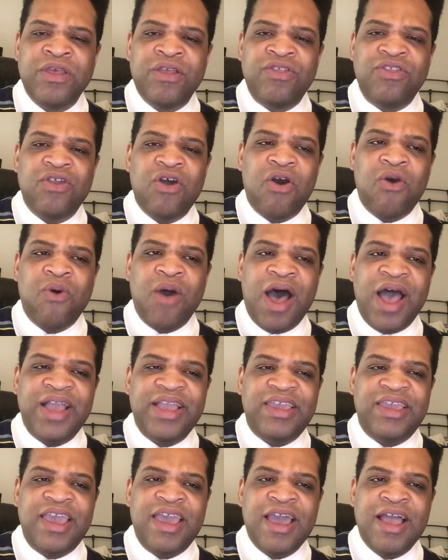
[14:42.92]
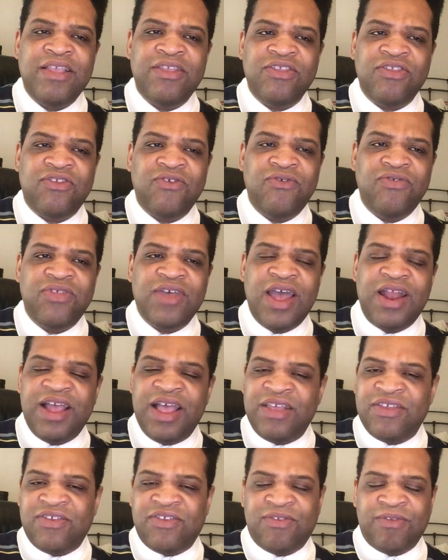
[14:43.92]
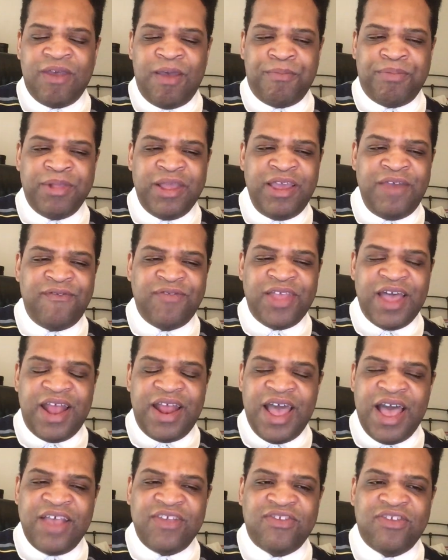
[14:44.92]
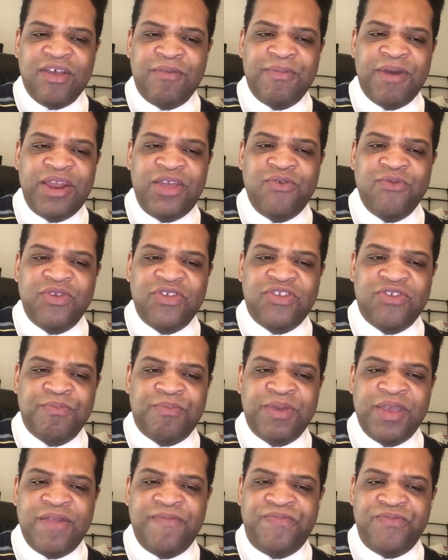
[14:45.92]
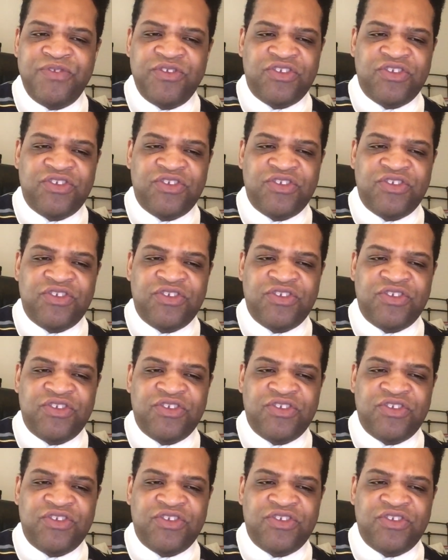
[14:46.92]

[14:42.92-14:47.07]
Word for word: No, I can't do that as I believe that as somebody who has been